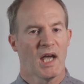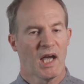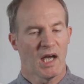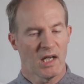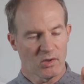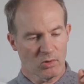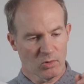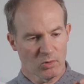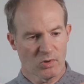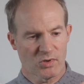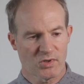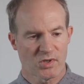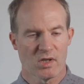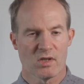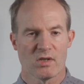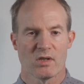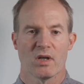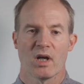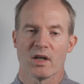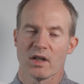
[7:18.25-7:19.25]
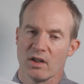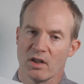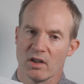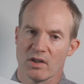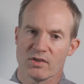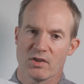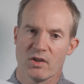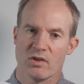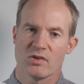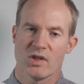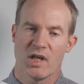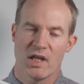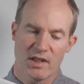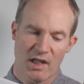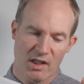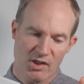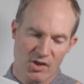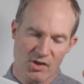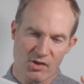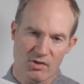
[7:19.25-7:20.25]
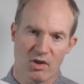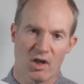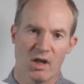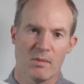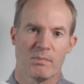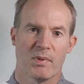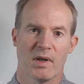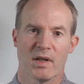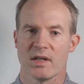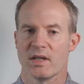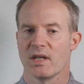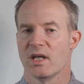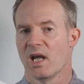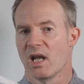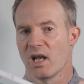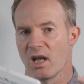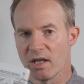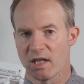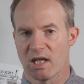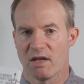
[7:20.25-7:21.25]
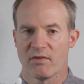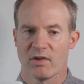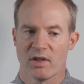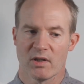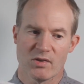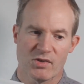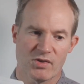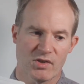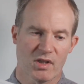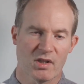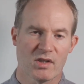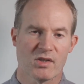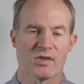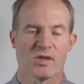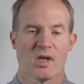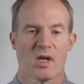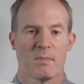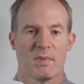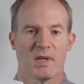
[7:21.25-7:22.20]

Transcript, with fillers: And also, I can ask you to hit that subscribe button like everyone else does,